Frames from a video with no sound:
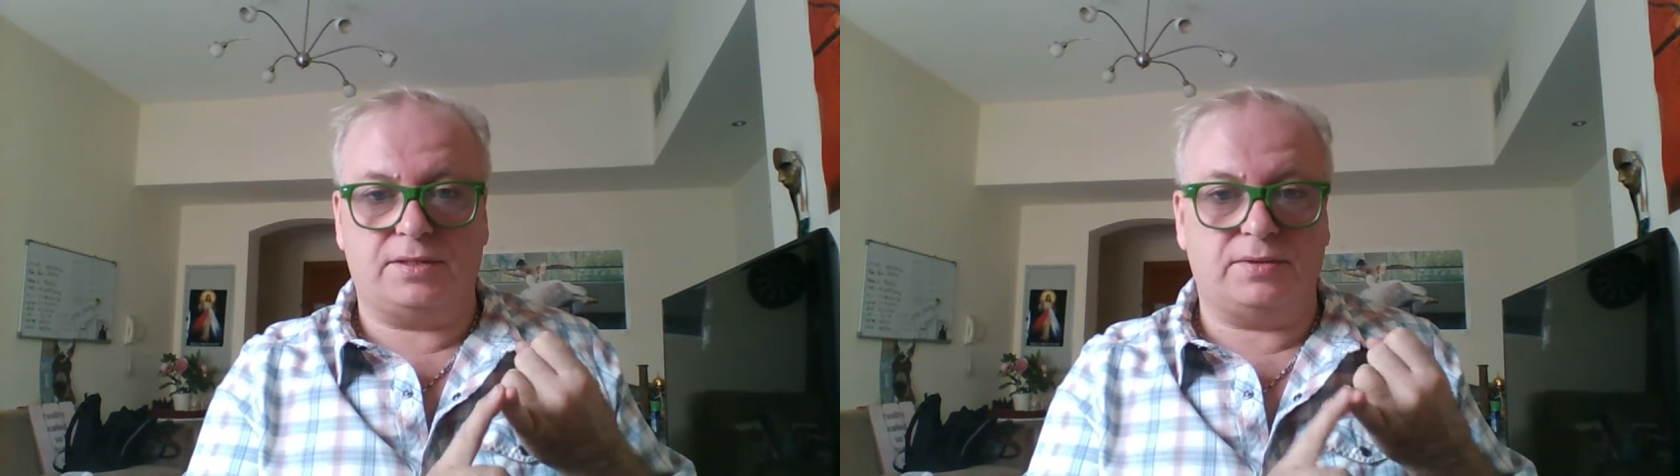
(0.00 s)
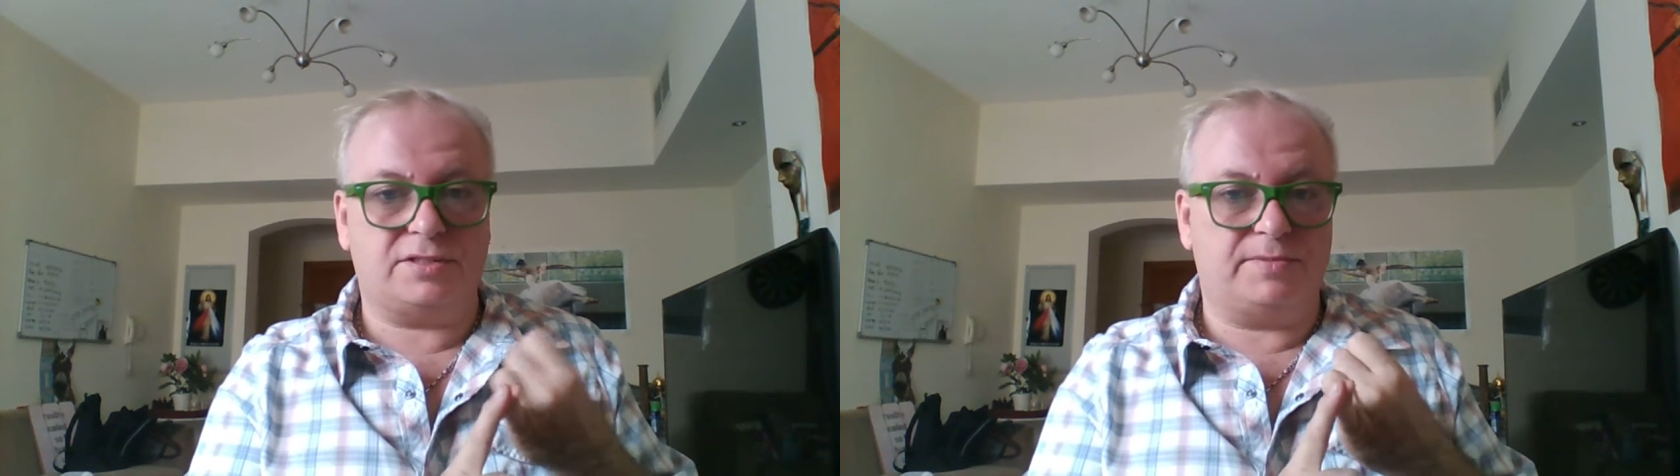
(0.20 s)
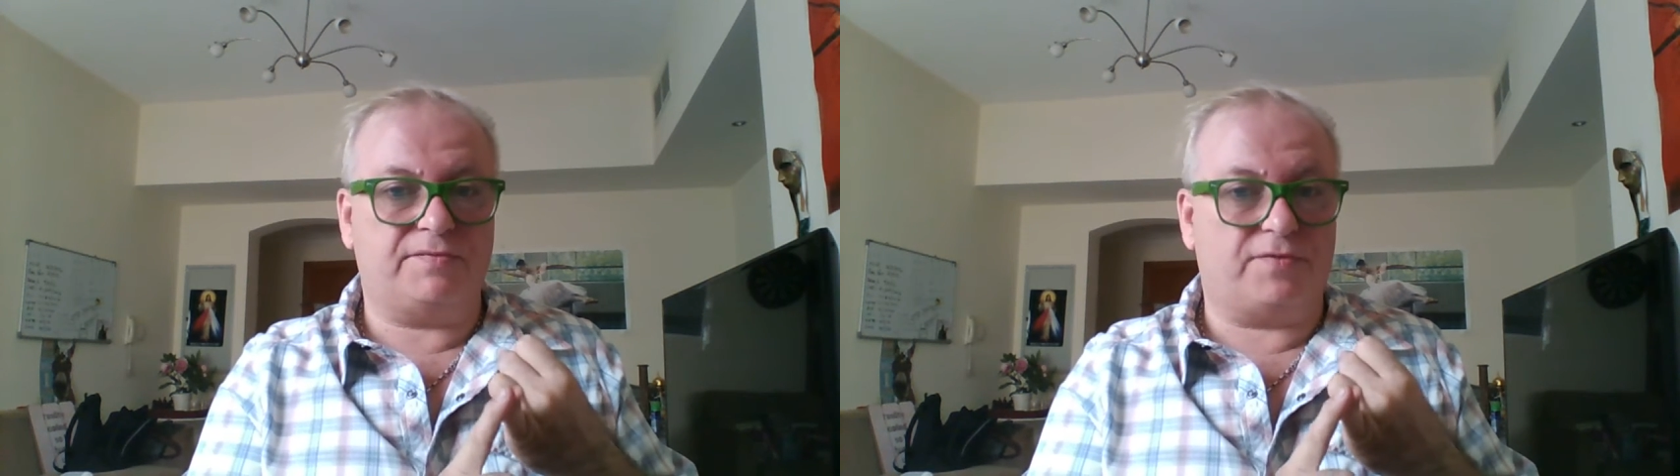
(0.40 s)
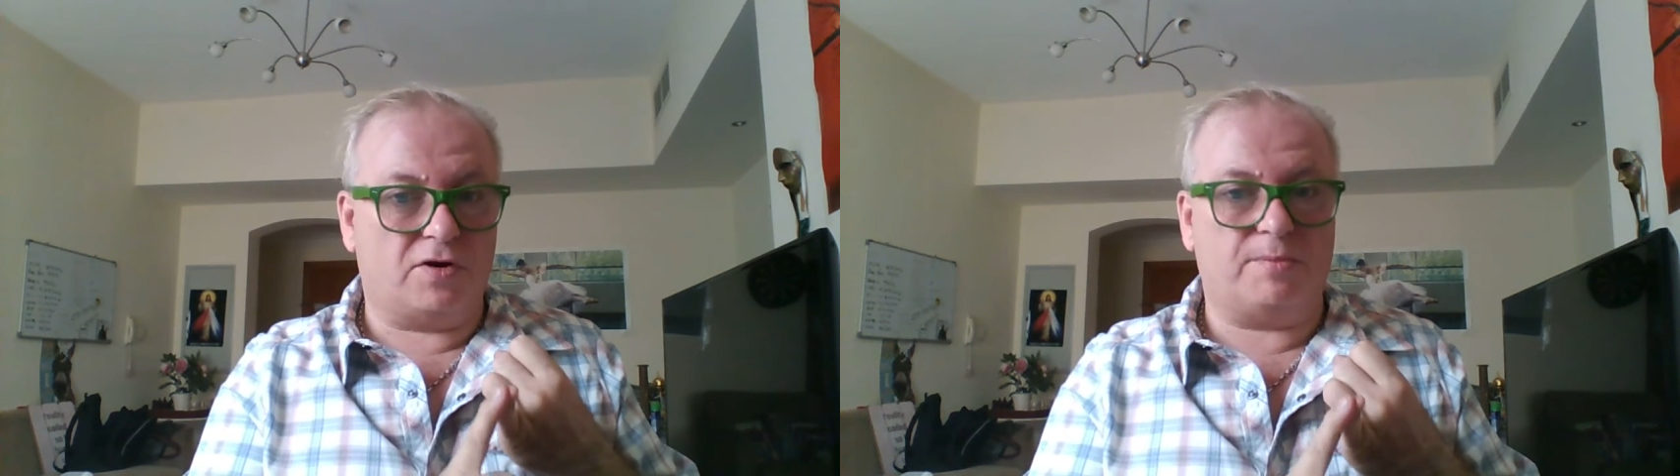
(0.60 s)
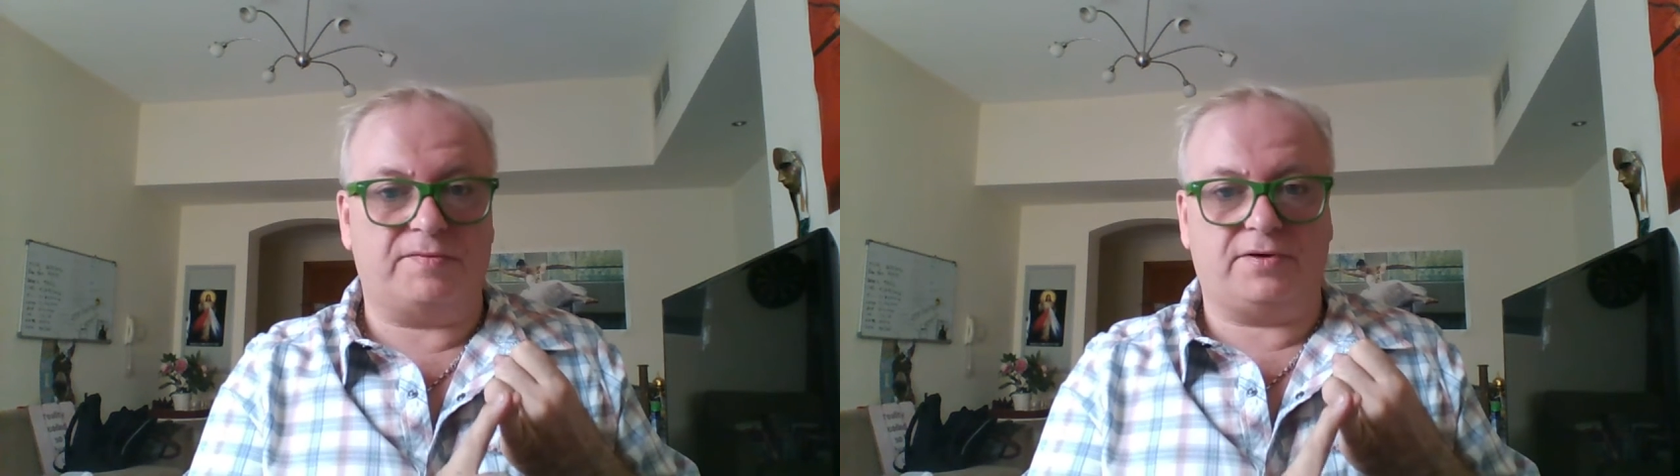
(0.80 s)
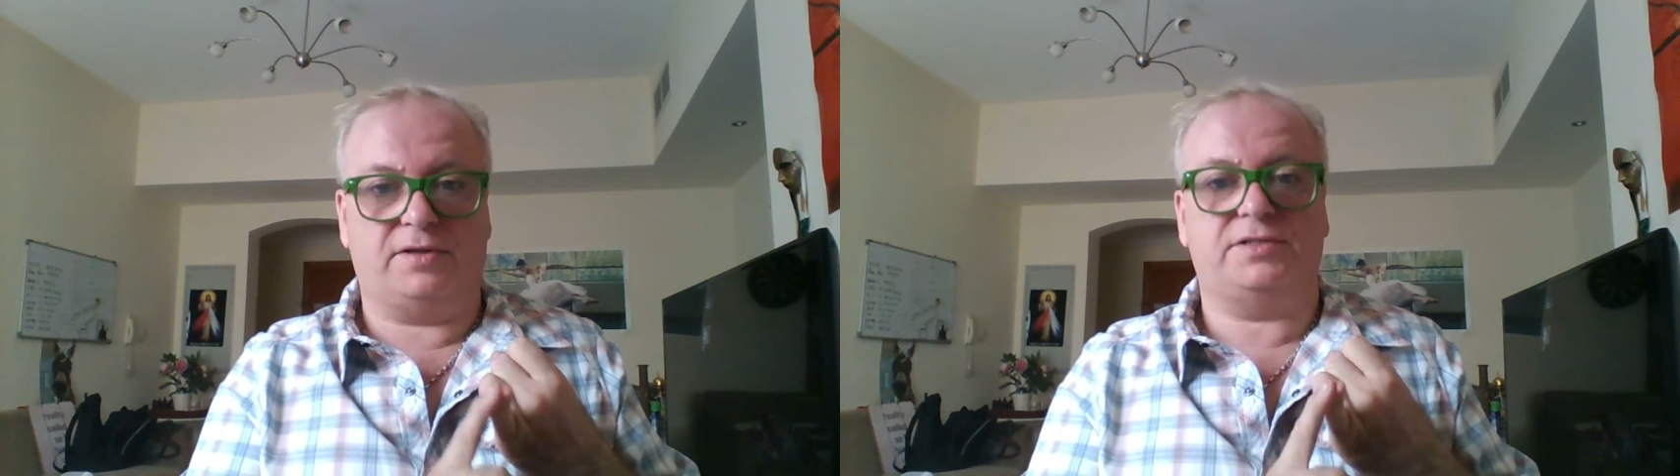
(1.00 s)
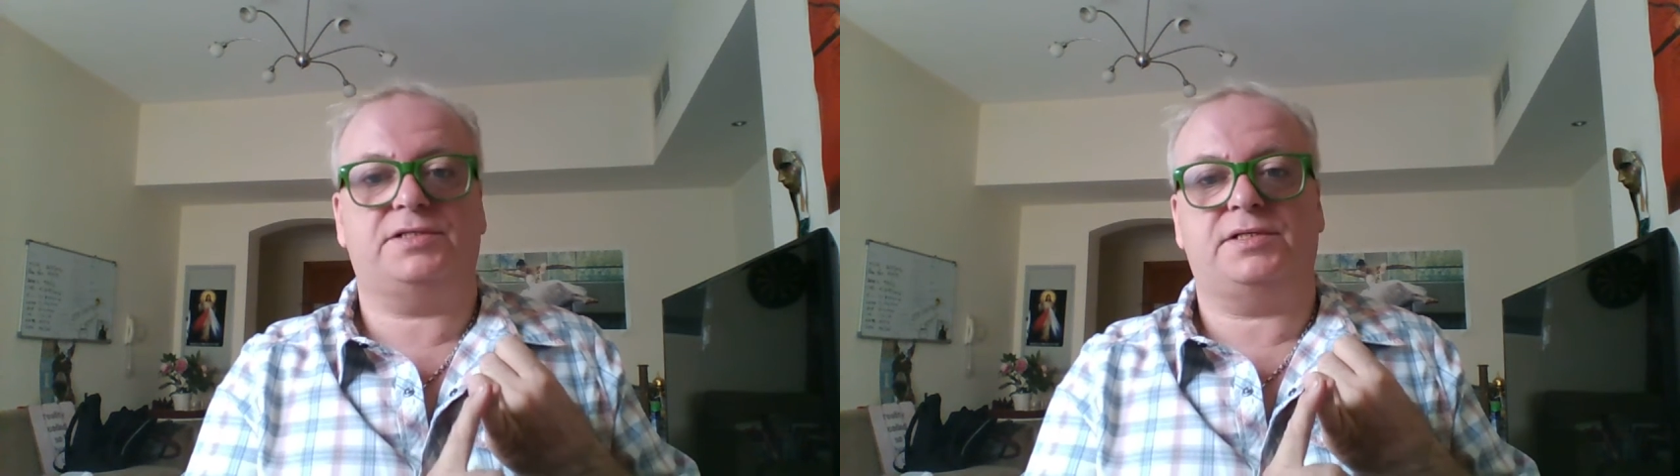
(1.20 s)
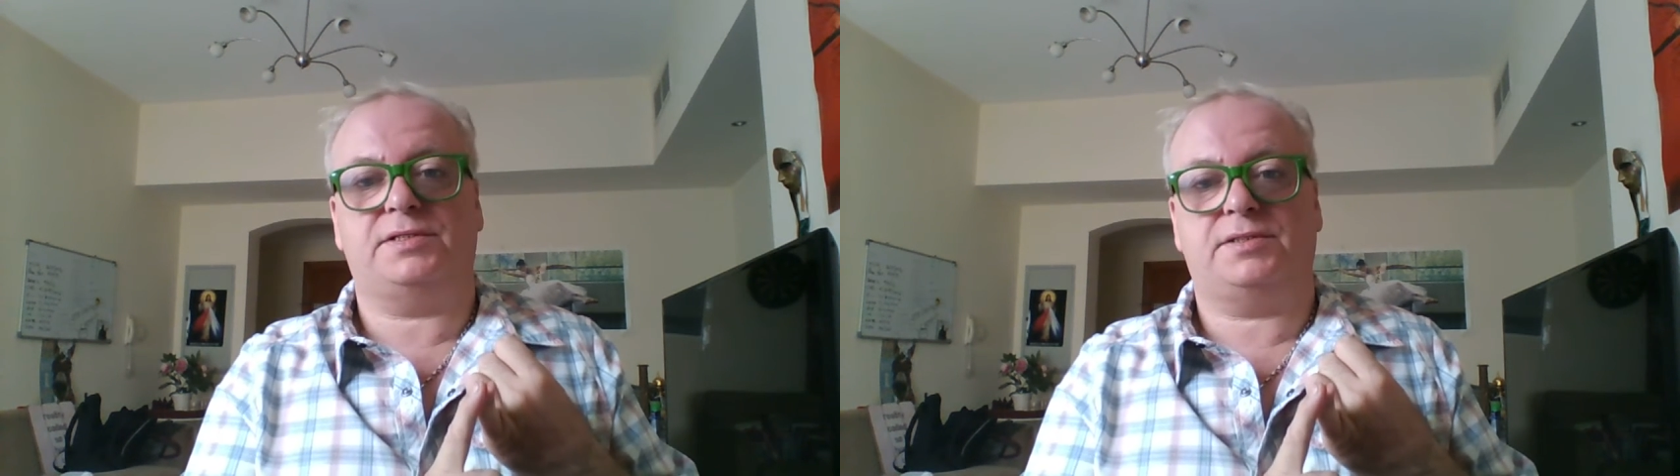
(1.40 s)
ultimate form of
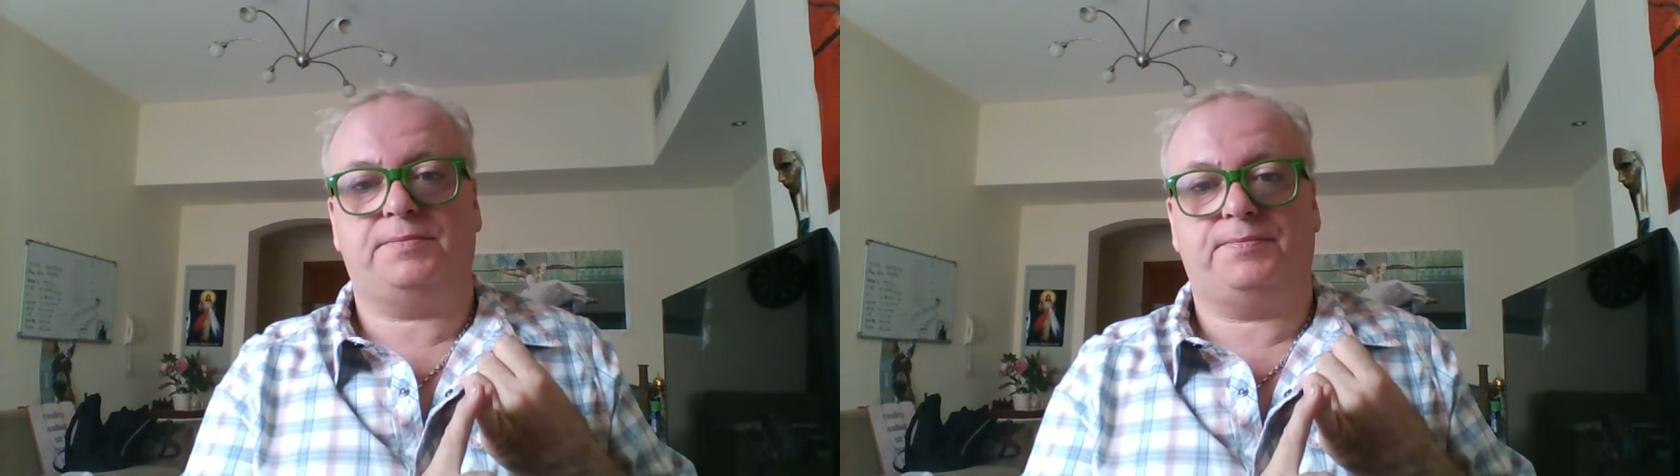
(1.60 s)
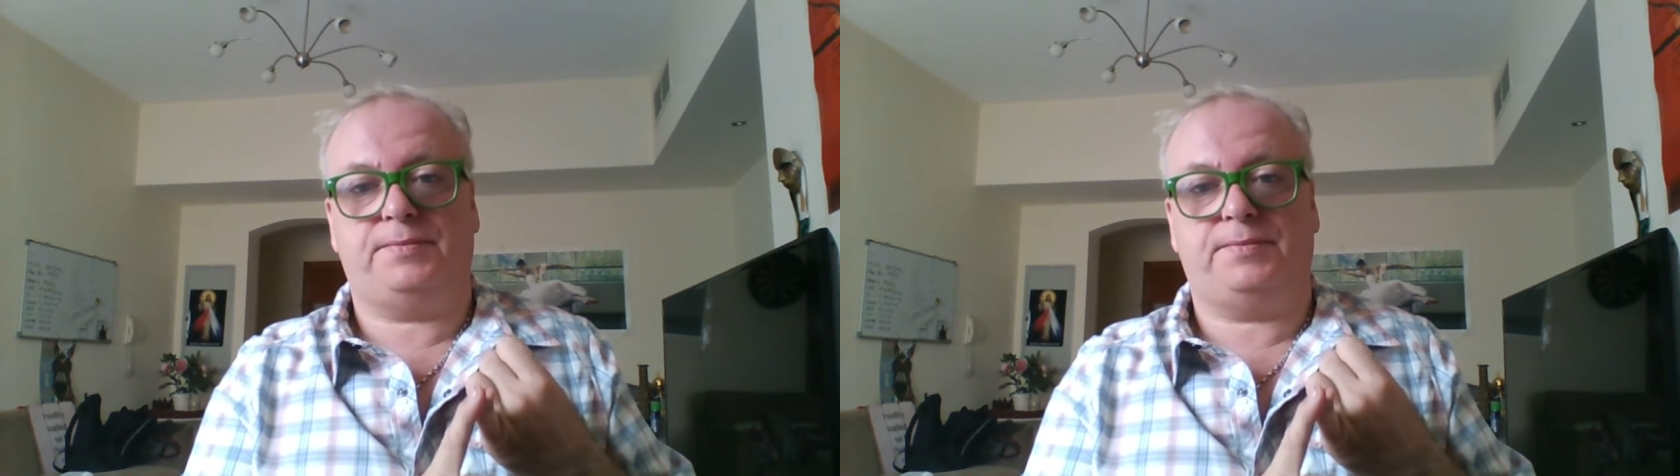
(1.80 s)
consciousness.